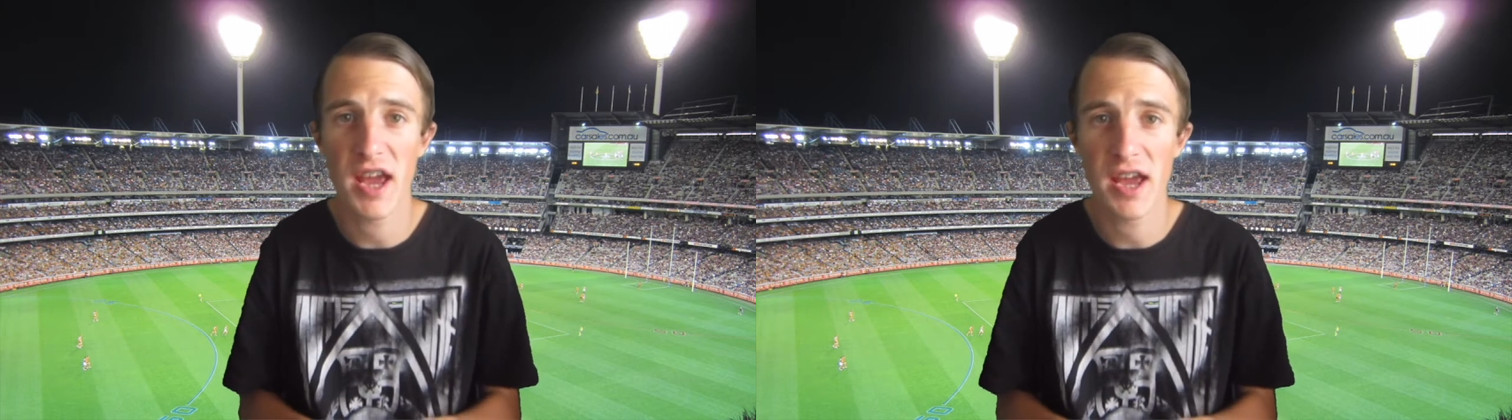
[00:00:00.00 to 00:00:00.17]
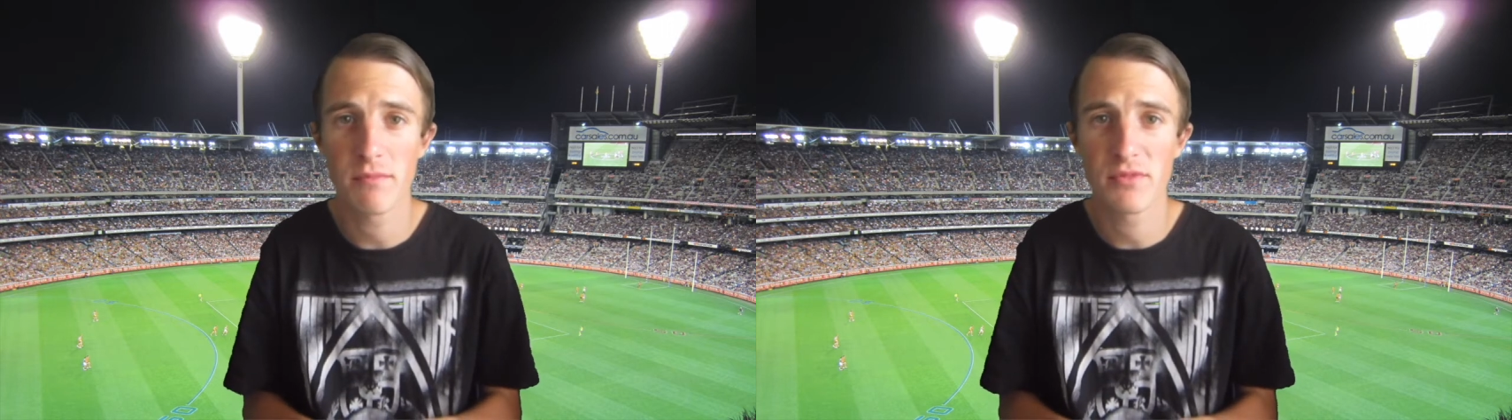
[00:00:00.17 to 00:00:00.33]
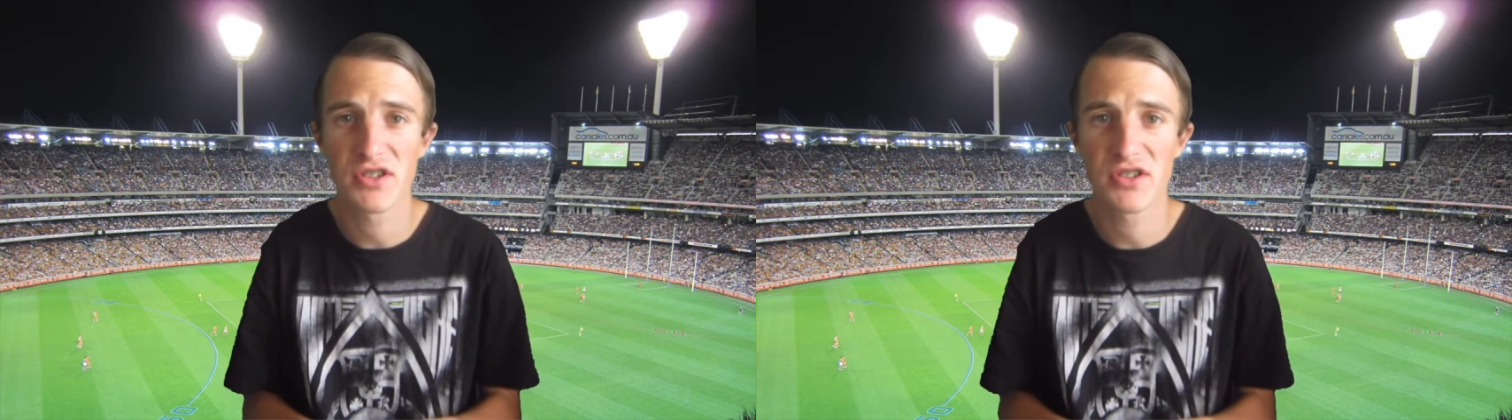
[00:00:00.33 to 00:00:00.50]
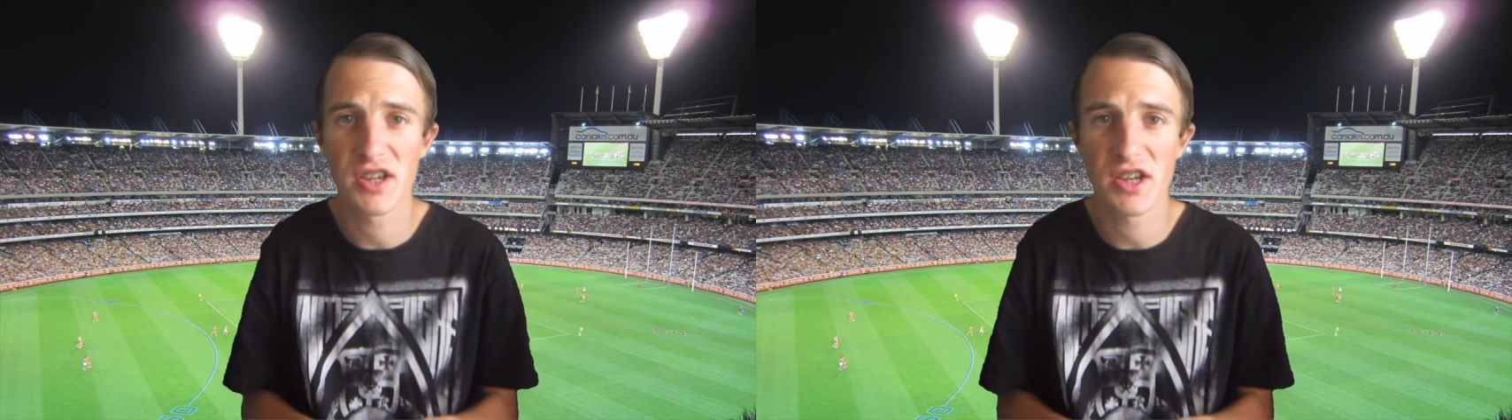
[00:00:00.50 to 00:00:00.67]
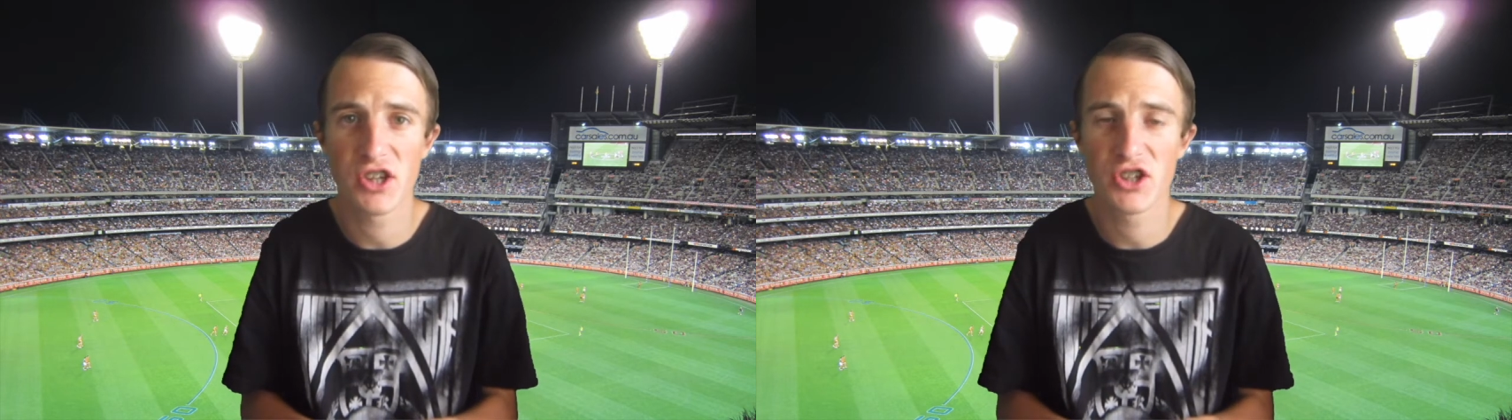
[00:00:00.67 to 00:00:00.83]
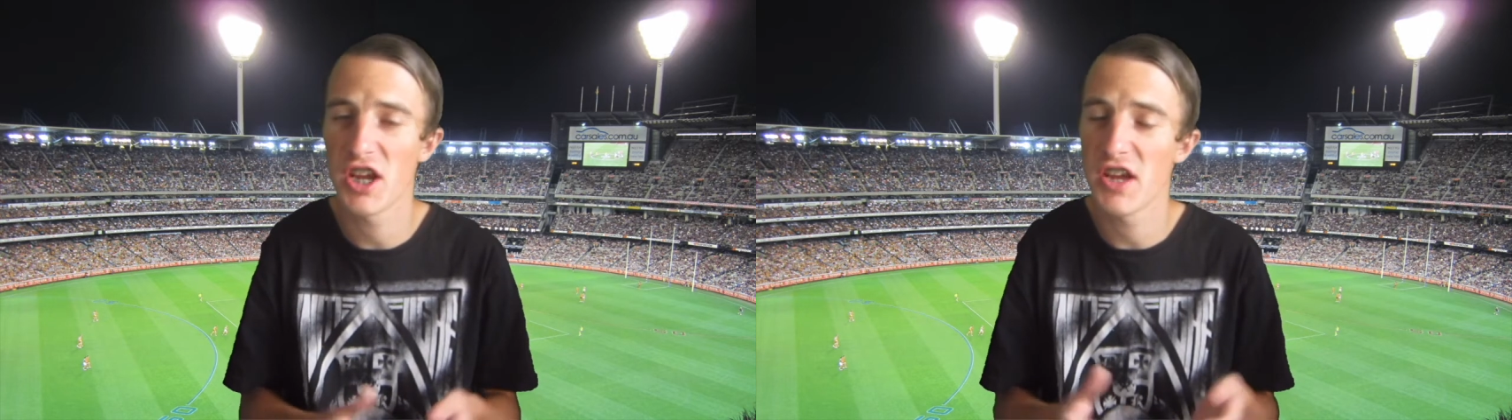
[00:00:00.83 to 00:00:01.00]

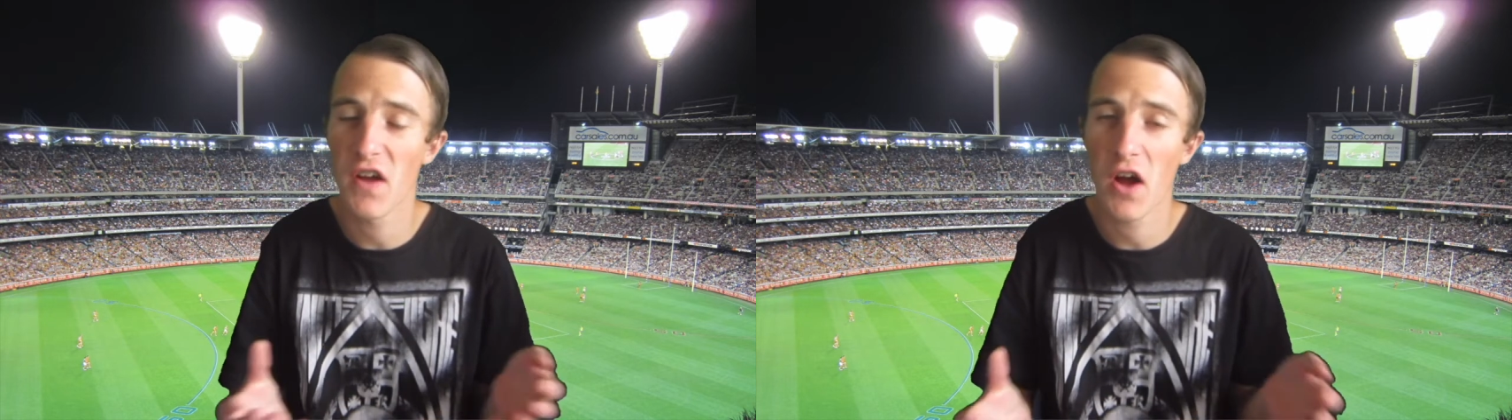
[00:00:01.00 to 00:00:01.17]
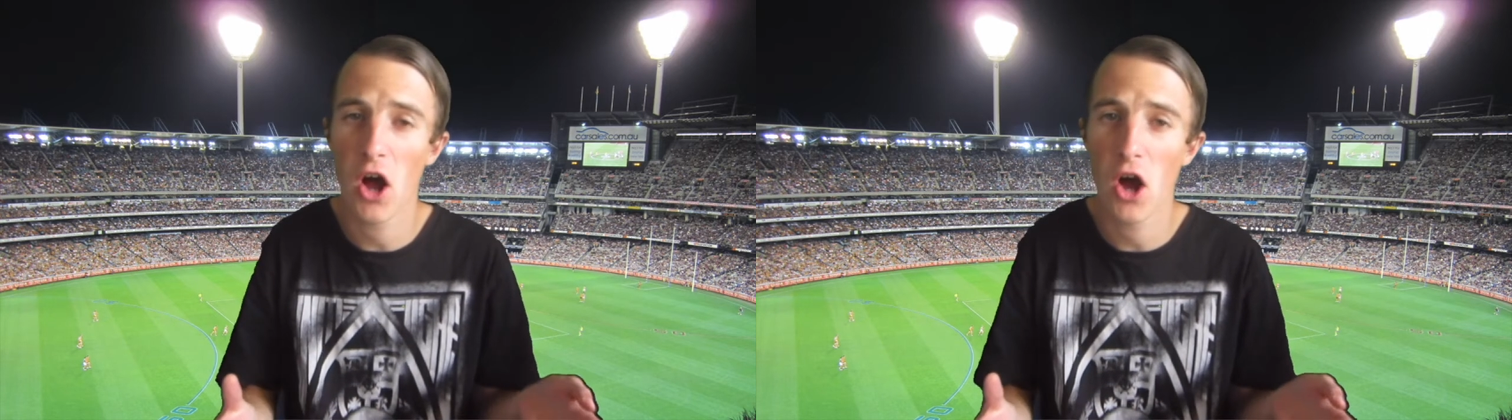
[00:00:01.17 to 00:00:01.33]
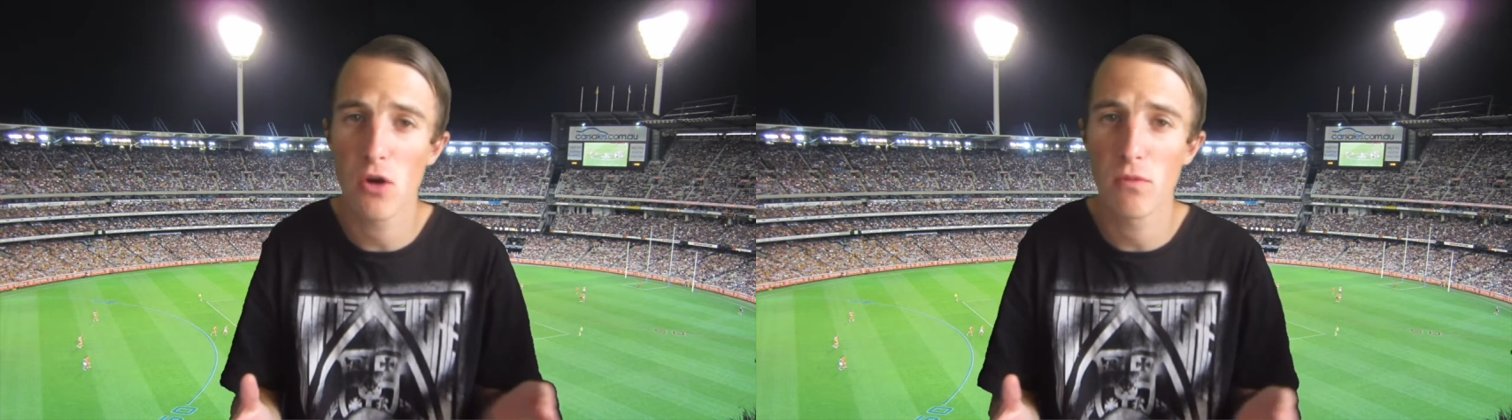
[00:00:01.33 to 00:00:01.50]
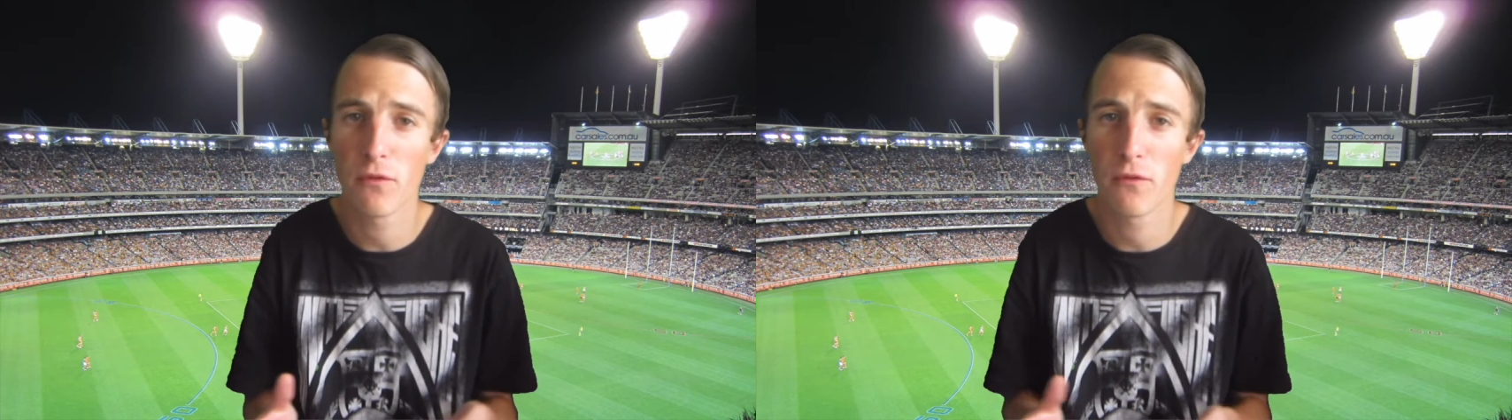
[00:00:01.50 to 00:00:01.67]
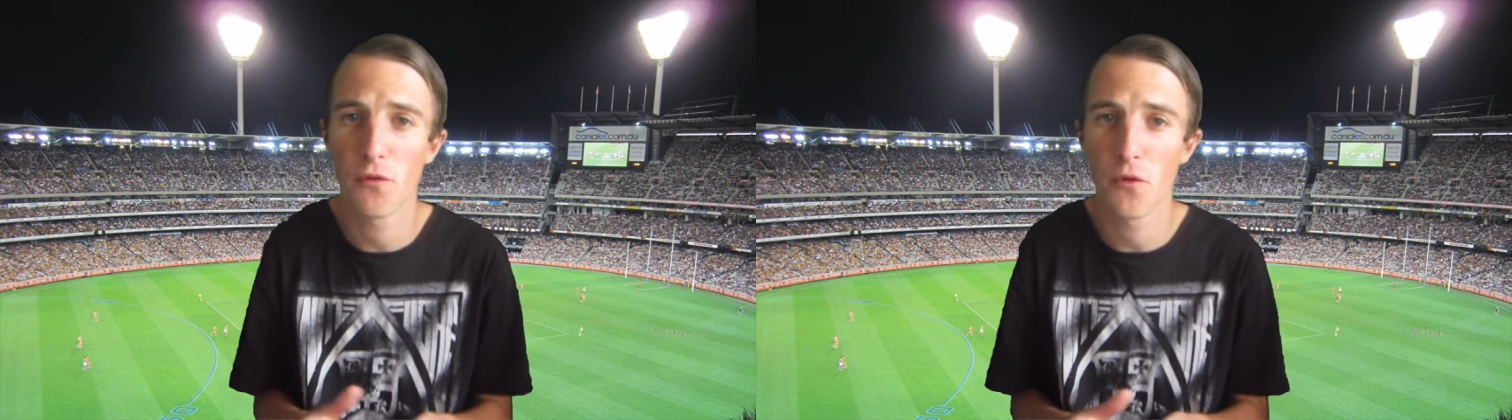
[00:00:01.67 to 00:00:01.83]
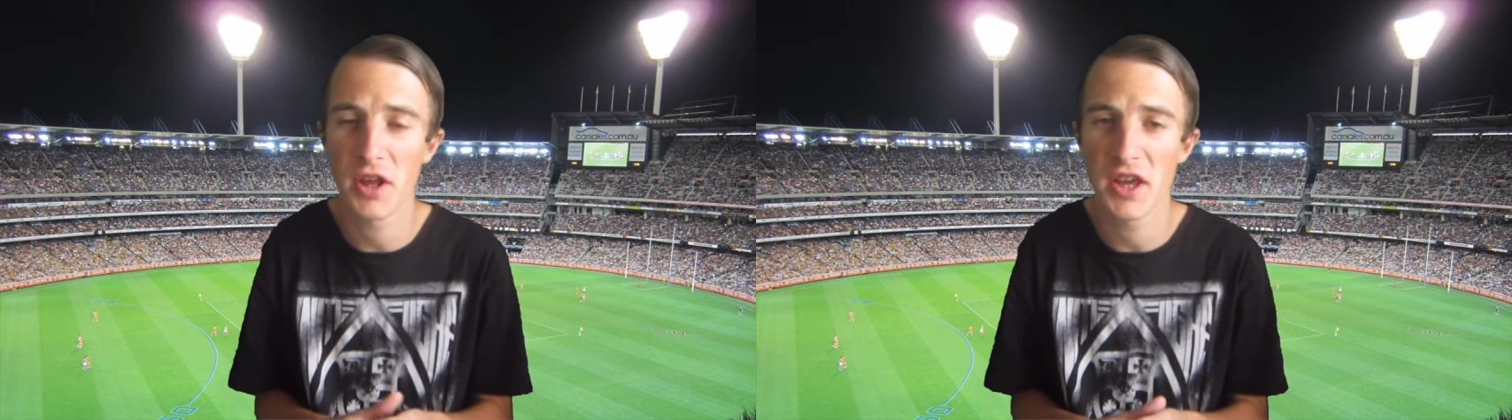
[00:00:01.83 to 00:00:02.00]
MCG, the home of
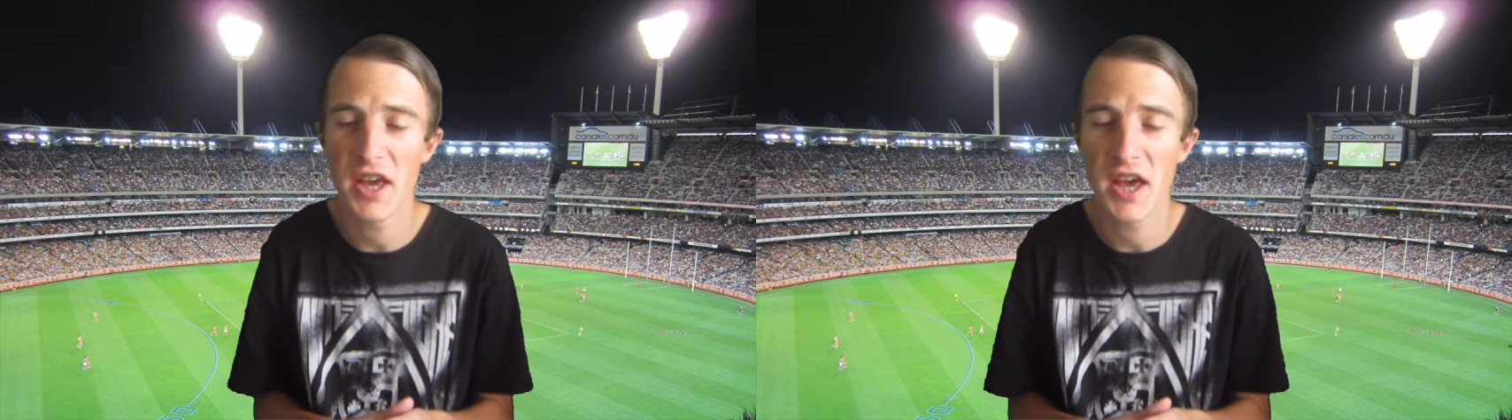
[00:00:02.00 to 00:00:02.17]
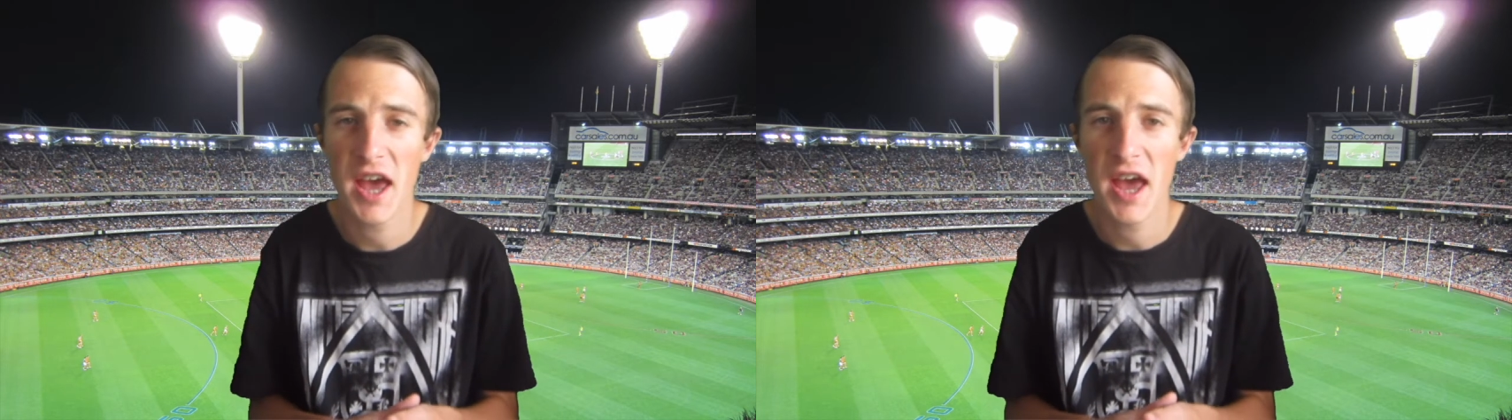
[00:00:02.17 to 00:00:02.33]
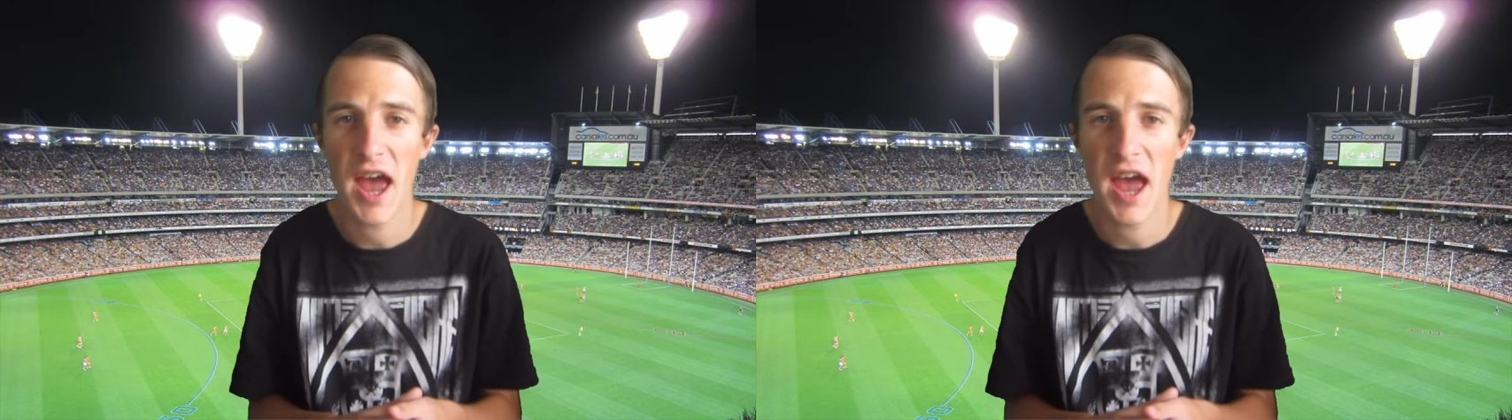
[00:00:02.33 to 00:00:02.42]
footy,